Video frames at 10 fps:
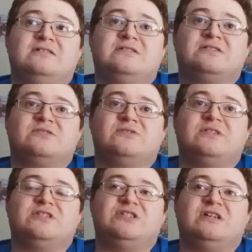Just threw
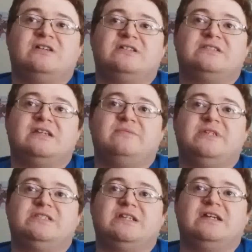the chair to Sami
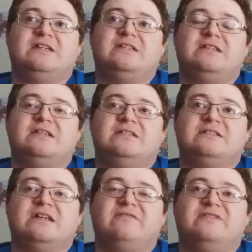Zayn, and
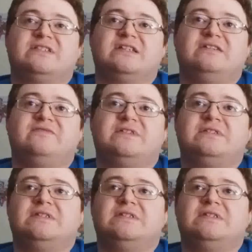Kevin's leaving.